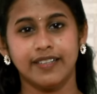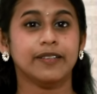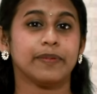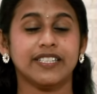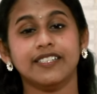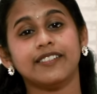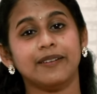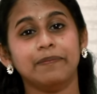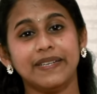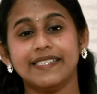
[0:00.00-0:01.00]
The Prussian
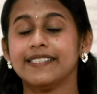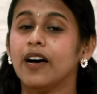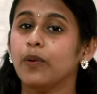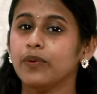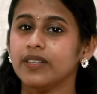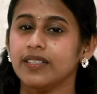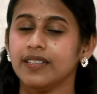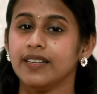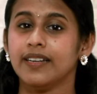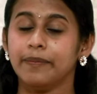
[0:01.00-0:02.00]
trumpets sound,
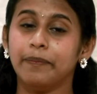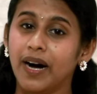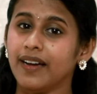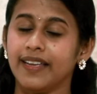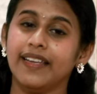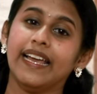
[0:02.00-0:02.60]
marking